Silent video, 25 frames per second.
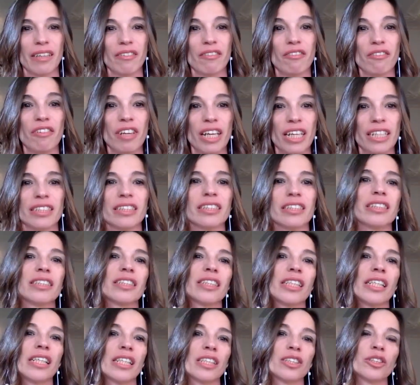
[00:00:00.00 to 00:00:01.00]
felt
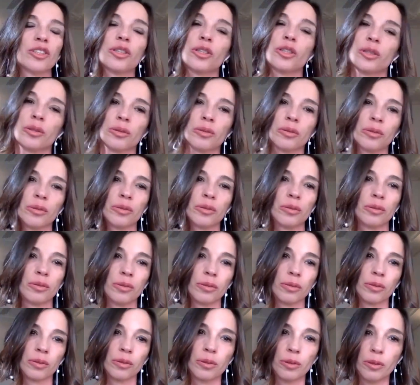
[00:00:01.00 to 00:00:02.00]

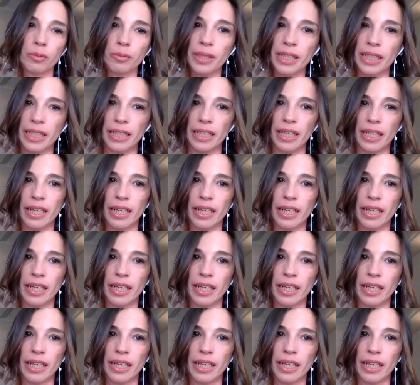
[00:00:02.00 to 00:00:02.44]
true to me.